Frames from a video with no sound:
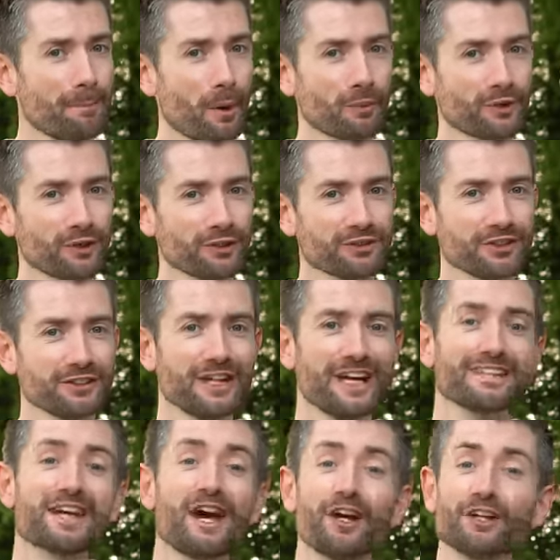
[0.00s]
But we're not done
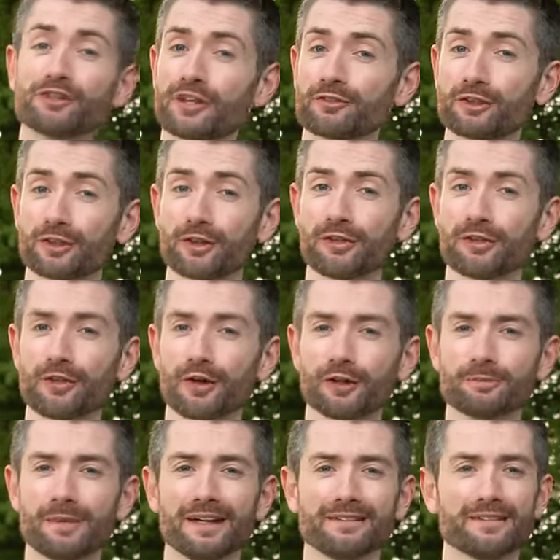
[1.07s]
yet, because I've got a
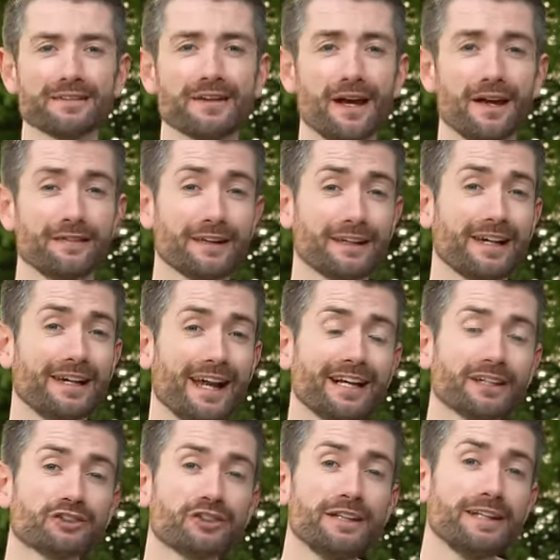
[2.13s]
third method that can
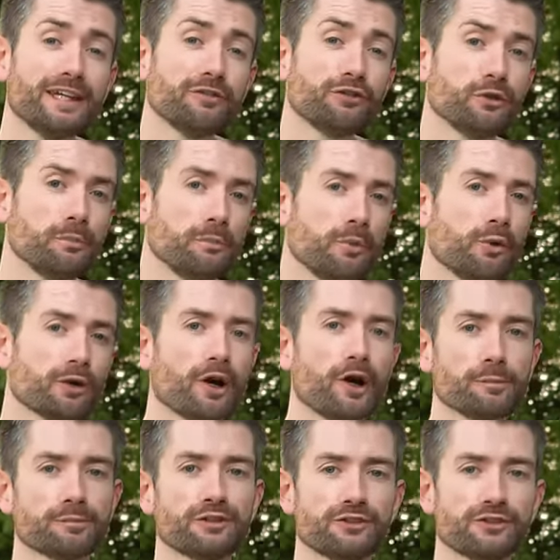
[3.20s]
actually give you more
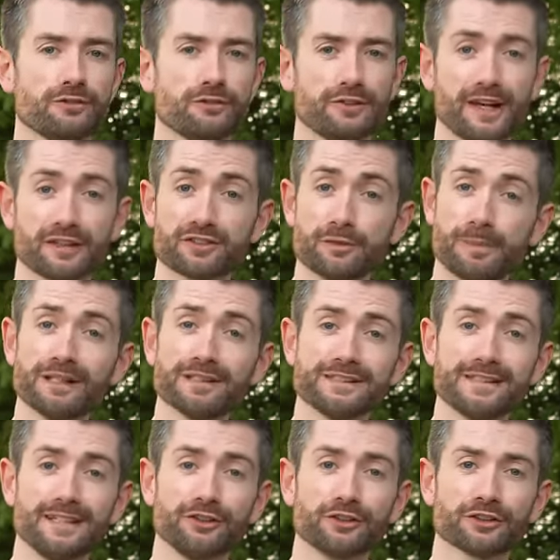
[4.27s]
options and
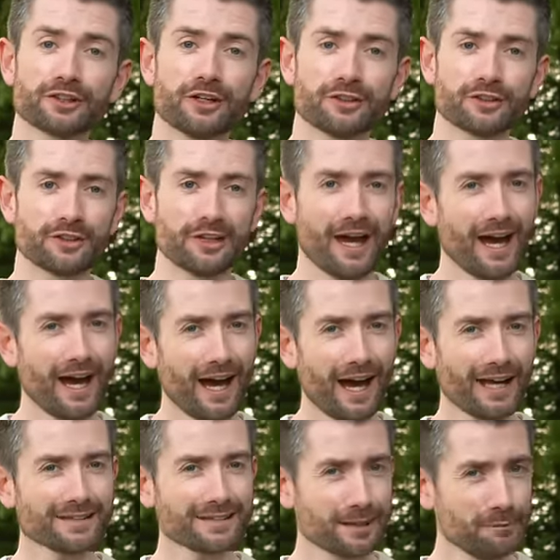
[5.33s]
flexibility in your garden
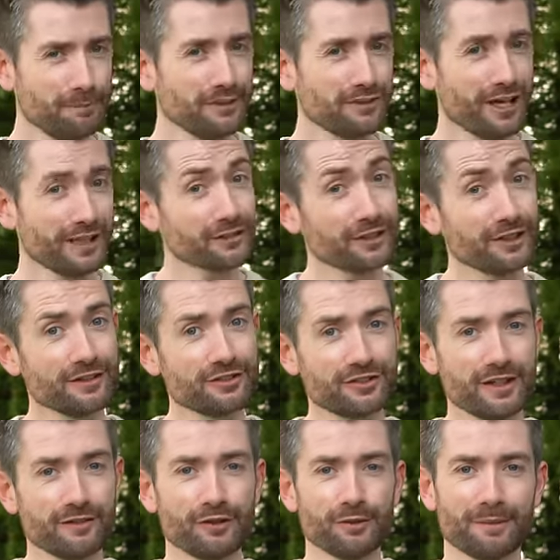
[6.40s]
and can potentially
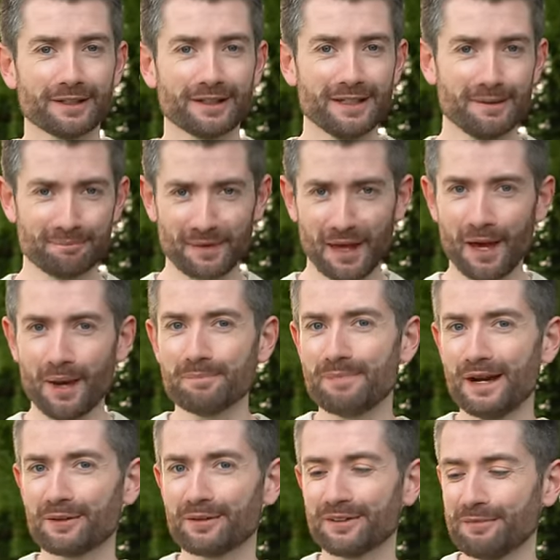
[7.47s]
save you money.
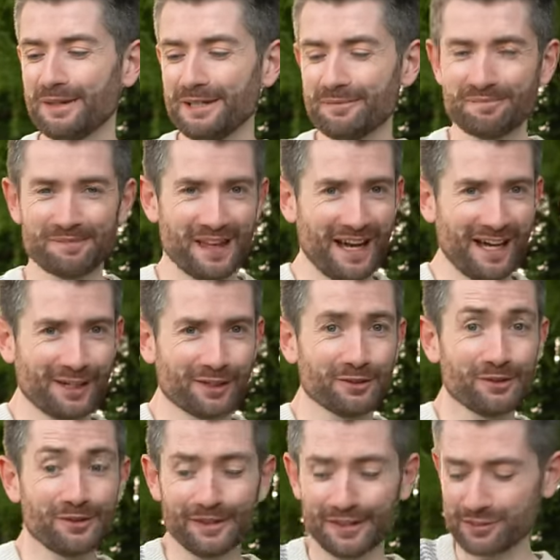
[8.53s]
Bear with me, and I'm
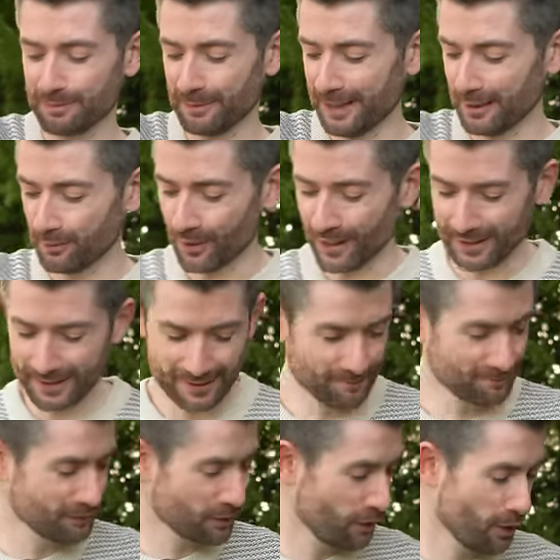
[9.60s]
going to explain why.
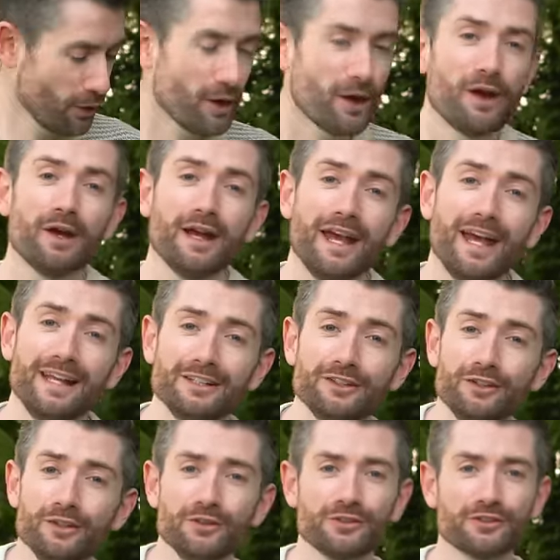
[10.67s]
It
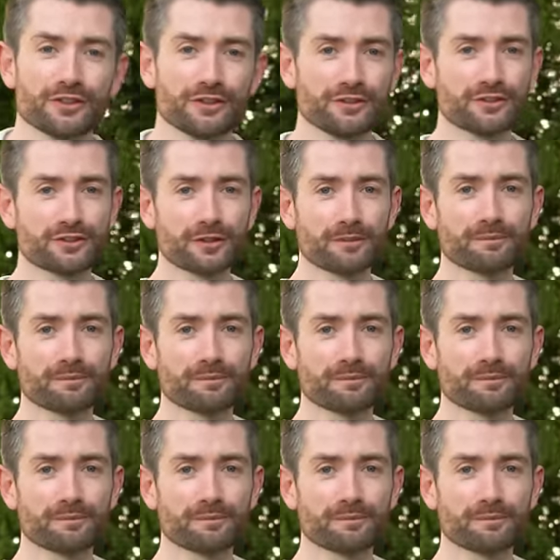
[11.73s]
uses